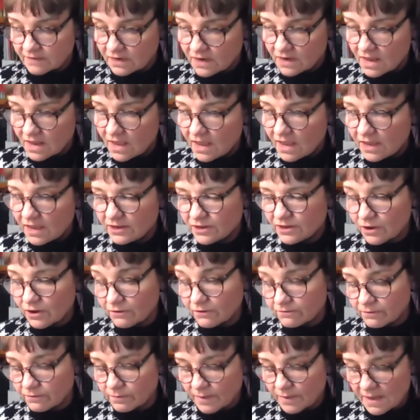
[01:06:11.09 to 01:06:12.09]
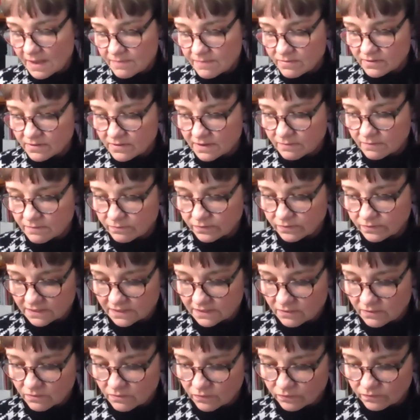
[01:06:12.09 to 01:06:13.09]
And, you know, for people in
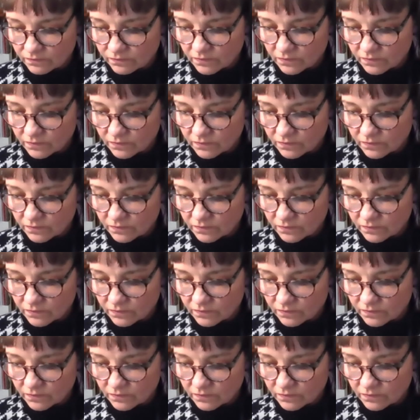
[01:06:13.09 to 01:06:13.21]
prison,